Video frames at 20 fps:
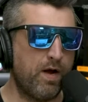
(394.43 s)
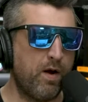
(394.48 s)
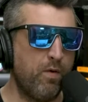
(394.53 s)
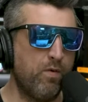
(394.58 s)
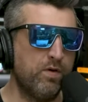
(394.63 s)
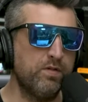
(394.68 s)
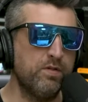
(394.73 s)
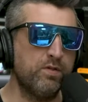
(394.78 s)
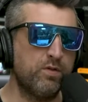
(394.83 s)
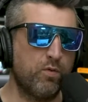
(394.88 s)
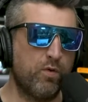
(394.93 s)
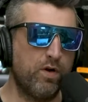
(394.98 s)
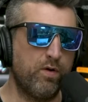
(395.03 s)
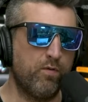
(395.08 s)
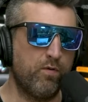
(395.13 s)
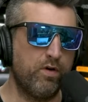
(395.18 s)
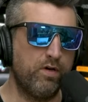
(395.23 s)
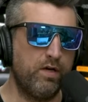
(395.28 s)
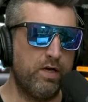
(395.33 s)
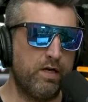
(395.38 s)
I wasn't
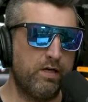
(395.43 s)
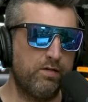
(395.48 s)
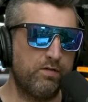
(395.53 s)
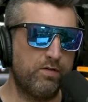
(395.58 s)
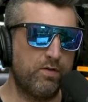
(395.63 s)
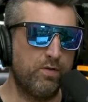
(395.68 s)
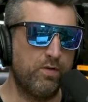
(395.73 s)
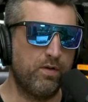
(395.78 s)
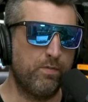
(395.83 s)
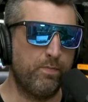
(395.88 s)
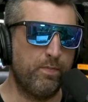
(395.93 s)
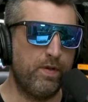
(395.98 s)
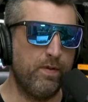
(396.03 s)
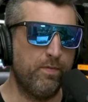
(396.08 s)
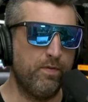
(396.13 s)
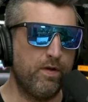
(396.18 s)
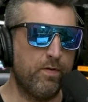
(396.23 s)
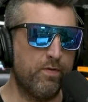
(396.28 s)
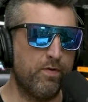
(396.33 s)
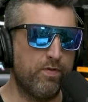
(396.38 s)
21 yet, so the people
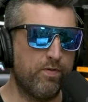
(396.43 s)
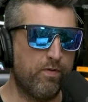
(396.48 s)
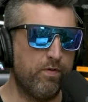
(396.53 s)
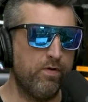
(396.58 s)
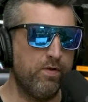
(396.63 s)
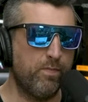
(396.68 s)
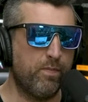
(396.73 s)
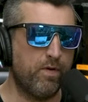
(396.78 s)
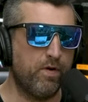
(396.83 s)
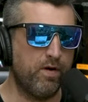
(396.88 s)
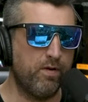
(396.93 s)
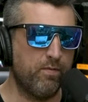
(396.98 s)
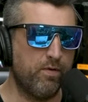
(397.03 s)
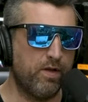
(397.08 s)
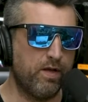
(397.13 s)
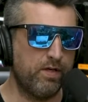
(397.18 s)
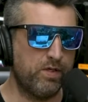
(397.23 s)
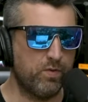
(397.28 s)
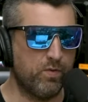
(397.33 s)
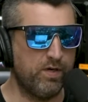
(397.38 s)
that were throwing the party were
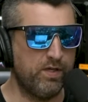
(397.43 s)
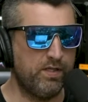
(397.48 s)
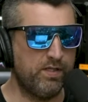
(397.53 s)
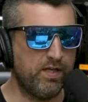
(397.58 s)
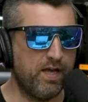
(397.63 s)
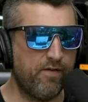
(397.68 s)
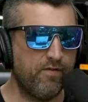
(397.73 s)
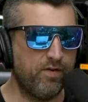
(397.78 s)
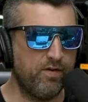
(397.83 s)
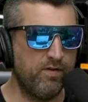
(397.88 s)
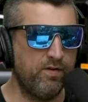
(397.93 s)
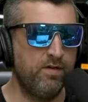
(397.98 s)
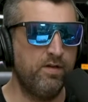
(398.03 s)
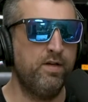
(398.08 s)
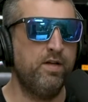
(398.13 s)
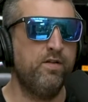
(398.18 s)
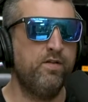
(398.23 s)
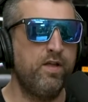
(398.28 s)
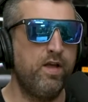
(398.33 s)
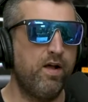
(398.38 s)
like 27.
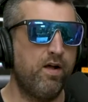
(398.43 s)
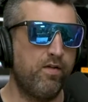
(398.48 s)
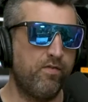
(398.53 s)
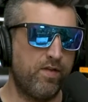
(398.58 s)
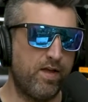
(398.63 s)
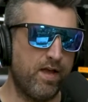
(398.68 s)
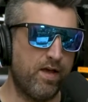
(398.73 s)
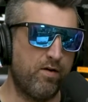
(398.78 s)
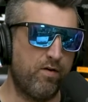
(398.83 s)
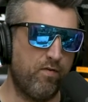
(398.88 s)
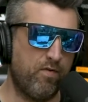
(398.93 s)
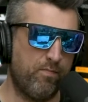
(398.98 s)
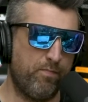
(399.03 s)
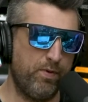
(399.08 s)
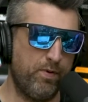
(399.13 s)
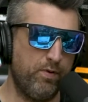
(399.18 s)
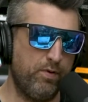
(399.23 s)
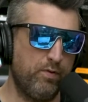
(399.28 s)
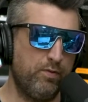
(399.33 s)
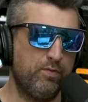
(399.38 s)
They had all the
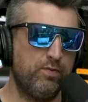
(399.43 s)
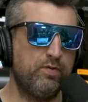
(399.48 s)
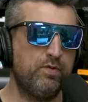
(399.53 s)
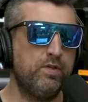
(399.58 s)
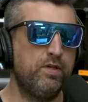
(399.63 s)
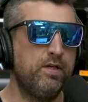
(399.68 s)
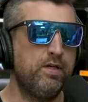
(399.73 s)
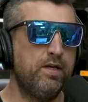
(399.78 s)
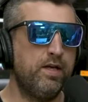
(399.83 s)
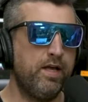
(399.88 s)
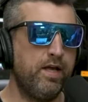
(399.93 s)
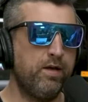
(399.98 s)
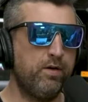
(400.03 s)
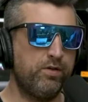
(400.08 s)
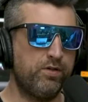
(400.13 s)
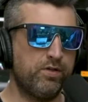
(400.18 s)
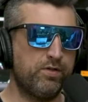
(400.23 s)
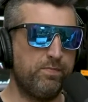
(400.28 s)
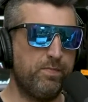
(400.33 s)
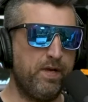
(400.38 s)
booze. It
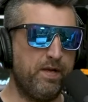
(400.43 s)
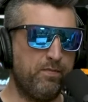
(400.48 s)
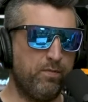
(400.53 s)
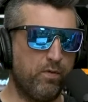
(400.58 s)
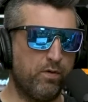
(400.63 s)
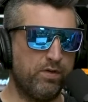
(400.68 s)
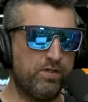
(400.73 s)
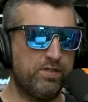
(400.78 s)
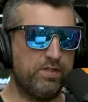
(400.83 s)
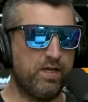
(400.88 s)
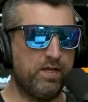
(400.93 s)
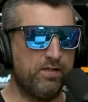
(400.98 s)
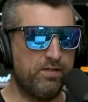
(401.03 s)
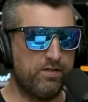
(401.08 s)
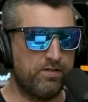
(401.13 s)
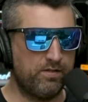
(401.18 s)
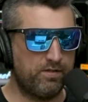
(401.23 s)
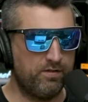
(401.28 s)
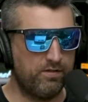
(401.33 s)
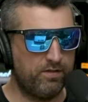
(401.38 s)
just made more
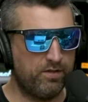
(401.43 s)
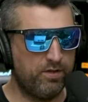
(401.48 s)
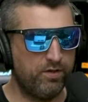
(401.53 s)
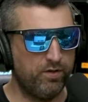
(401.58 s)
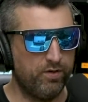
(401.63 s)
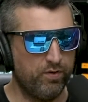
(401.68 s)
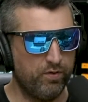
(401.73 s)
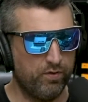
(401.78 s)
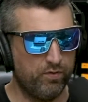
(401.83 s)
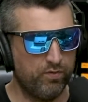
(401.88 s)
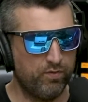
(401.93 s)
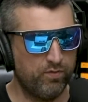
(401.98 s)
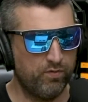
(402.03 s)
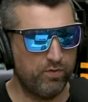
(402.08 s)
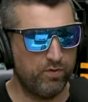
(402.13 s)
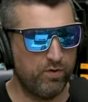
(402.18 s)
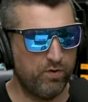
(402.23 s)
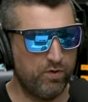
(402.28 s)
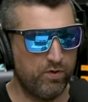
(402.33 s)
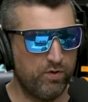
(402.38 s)
sense to
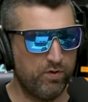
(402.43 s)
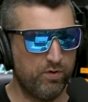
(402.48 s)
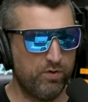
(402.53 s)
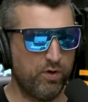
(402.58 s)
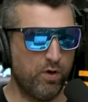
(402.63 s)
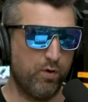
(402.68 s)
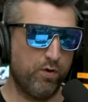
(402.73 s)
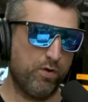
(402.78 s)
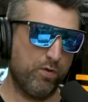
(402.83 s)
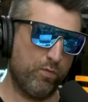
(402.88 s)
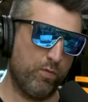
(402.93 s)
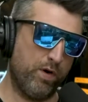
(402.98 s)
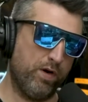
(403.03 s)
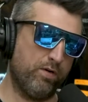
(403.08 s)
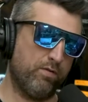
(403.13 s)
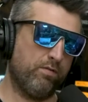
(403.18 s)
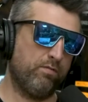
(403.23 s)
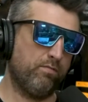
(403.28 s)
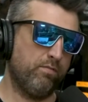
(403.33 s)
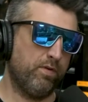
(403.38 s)
go to
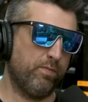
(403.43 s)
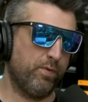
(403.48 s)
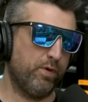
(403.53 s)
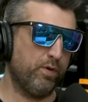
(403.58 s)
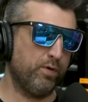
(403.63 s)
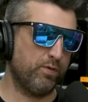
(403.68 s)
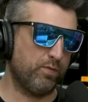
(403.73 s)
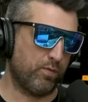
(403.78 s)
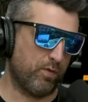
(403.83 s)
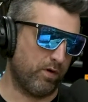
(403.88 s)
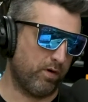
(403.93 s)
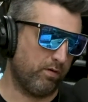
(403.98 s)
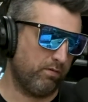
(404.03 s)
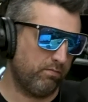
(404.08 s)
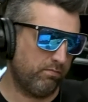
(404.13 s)
where the booze were.